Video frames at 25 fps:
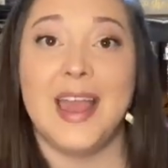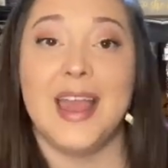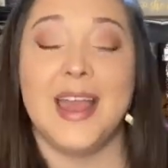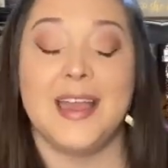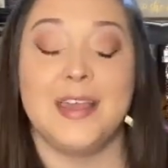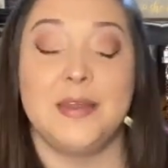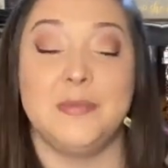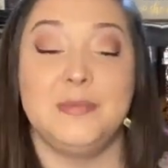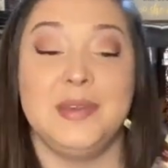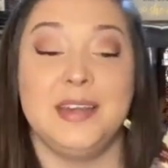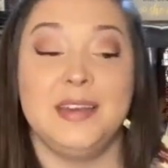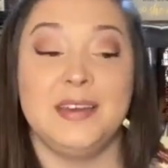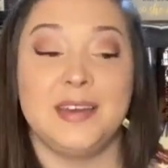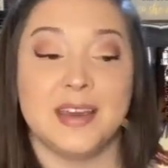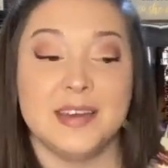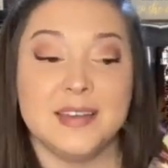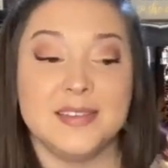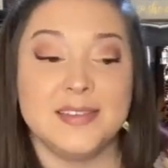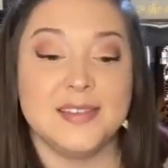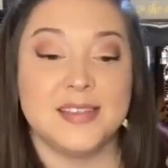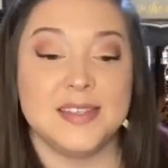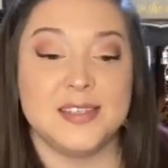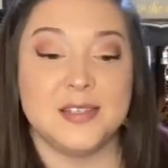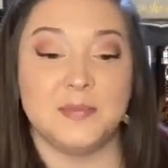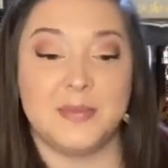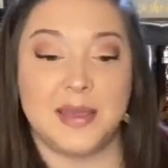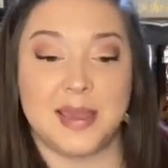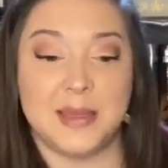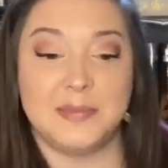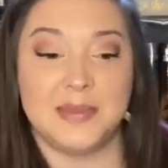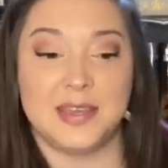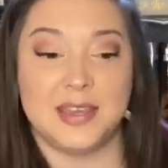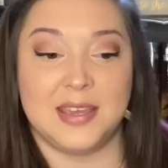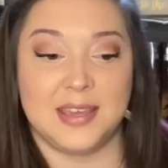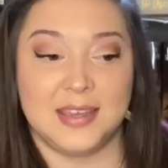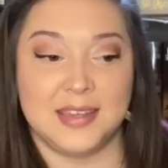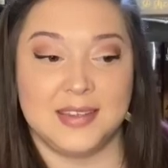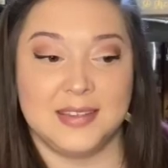And because this
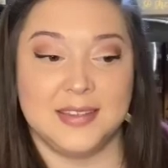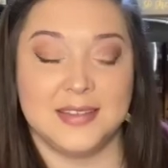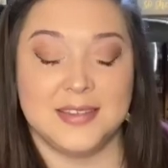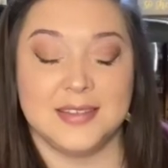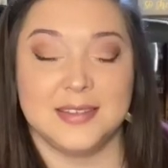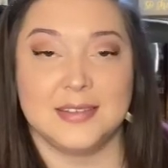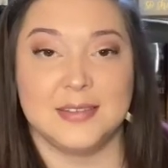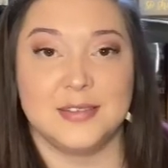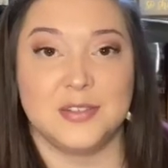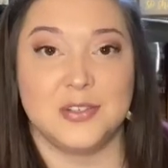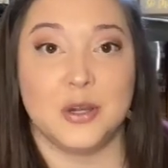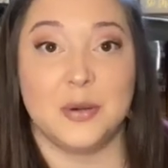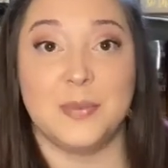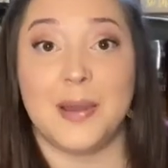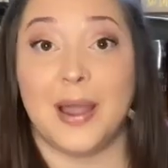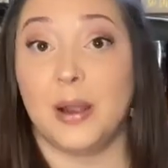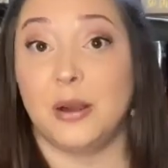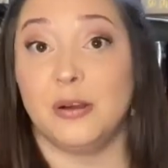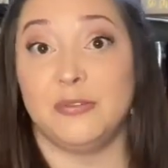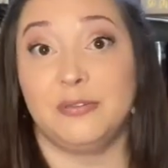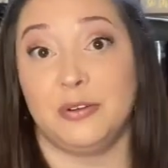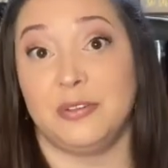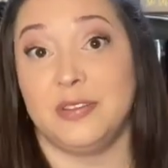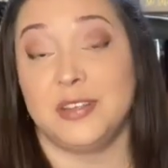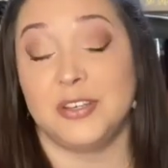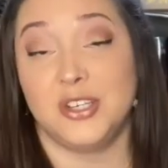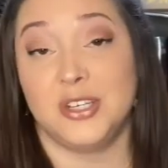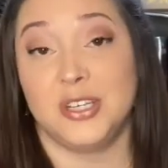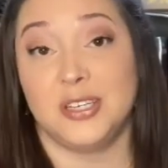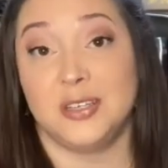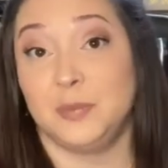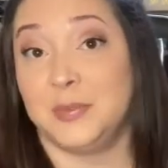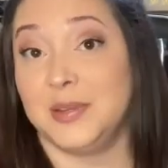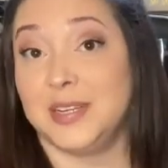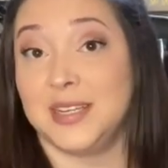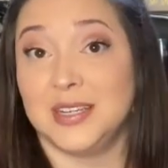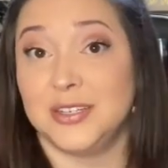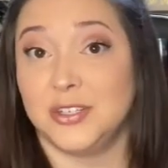baby is so powerful that she could
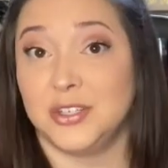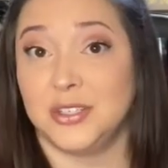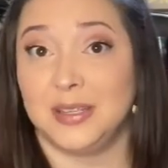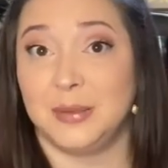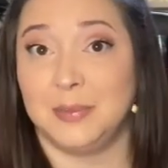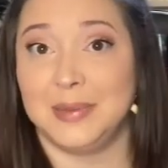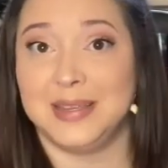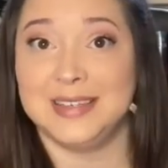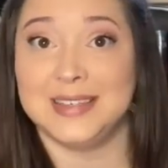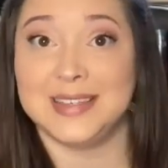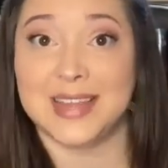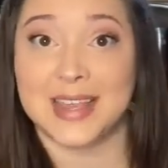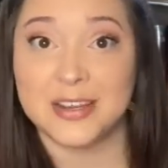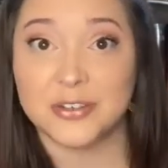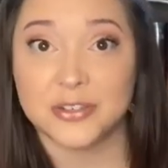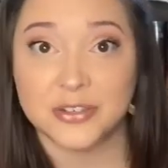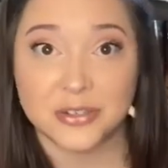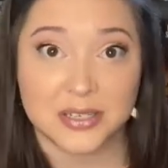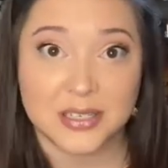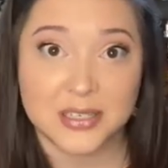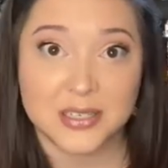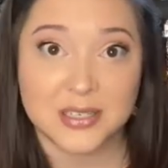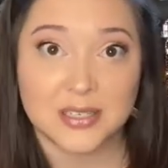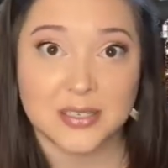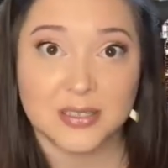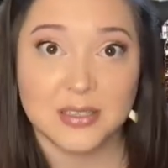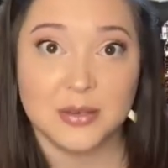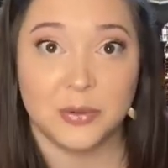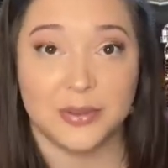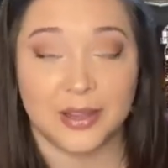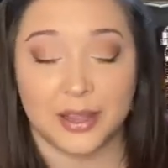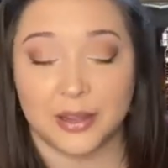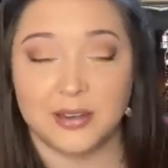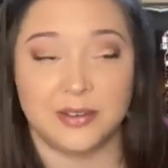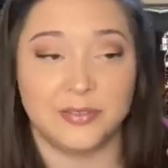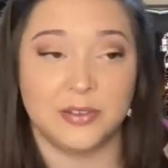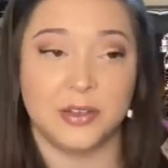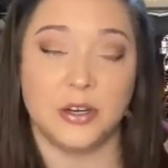potentially be dangerous
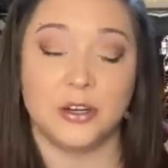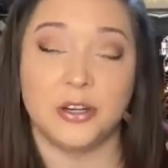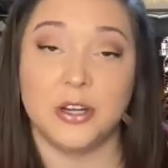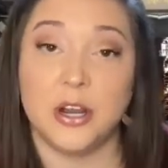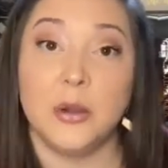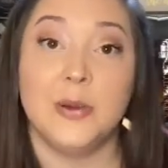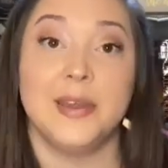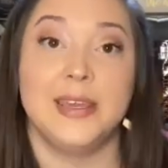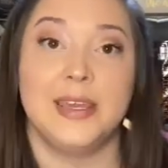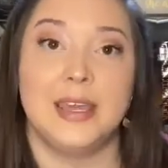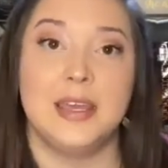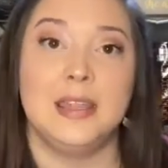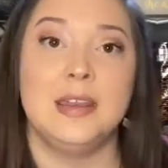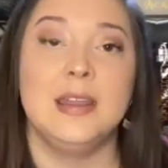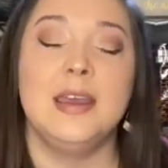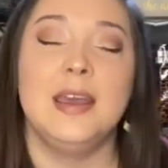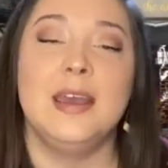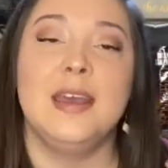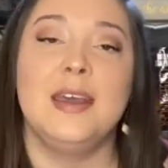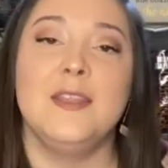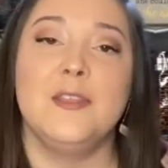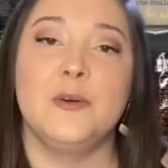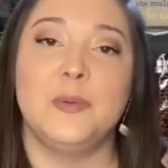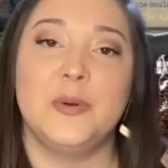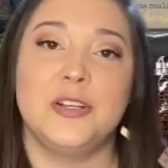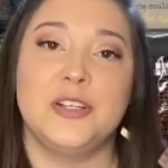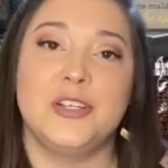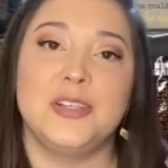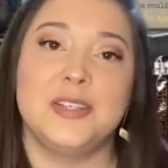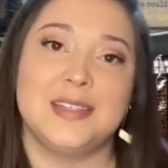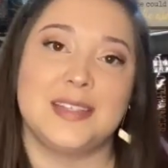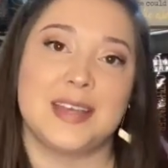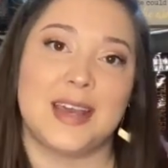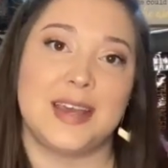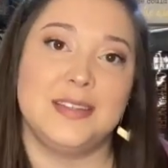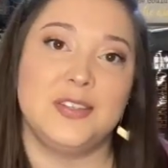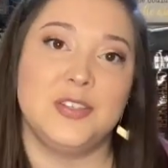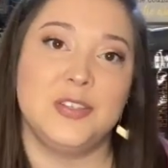without even her knowing it, the witch
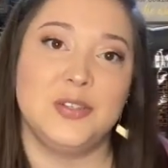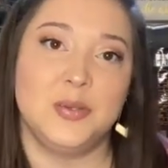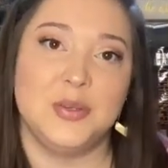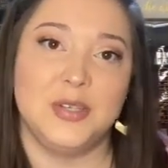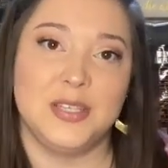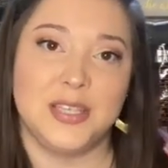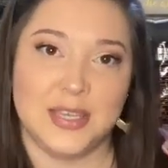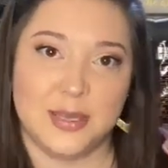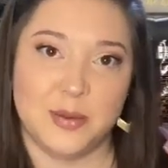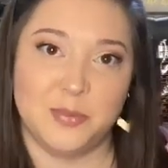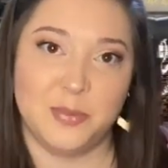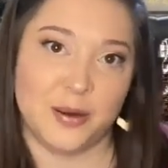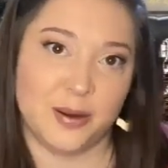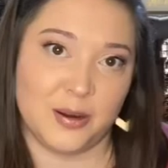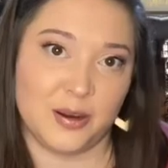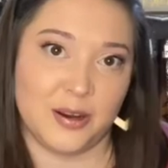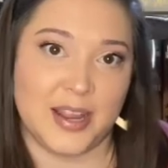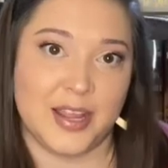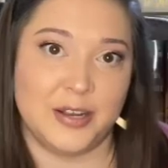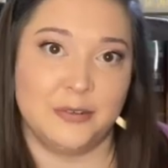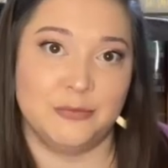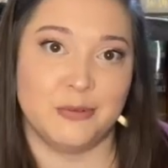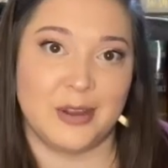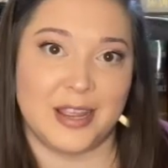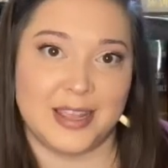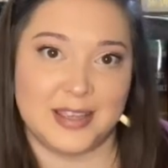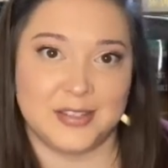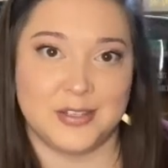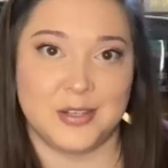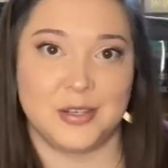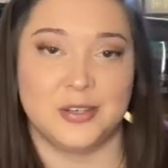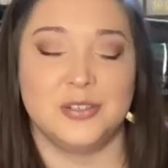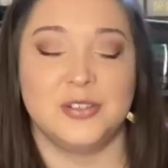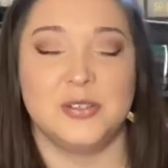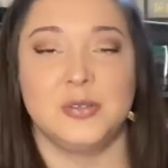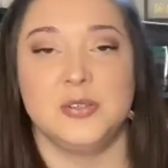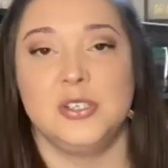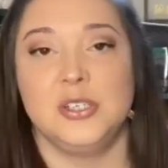decides to keep her and raise
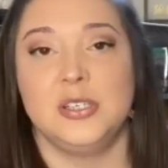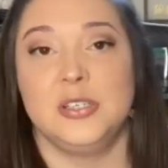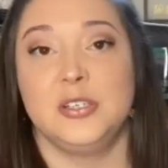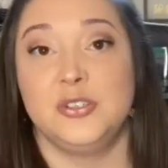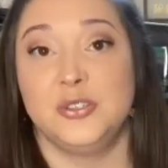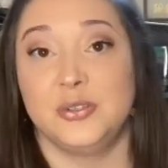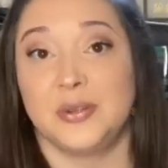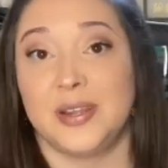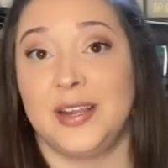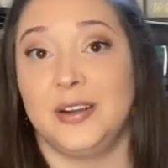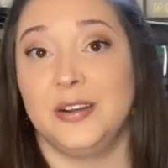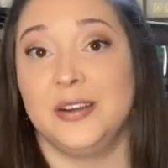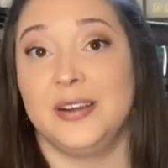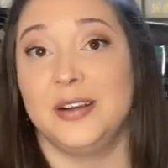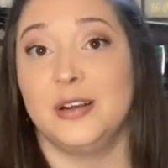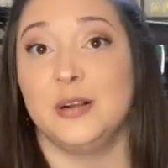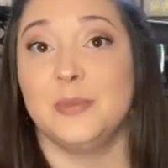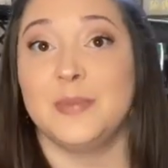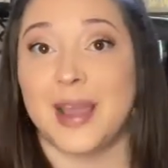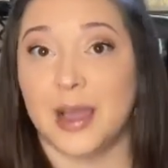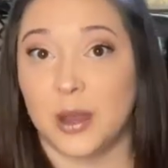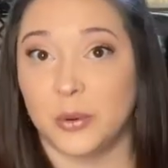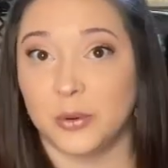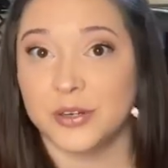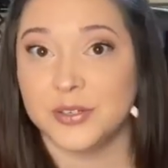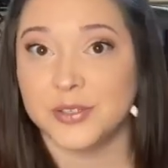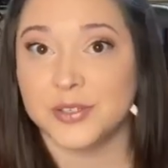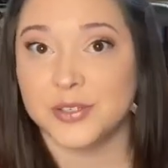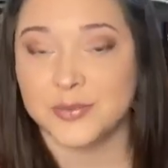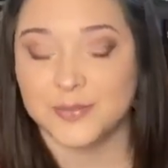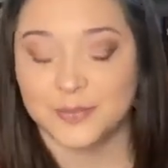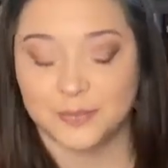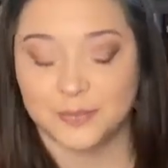her so she can train her in her powers.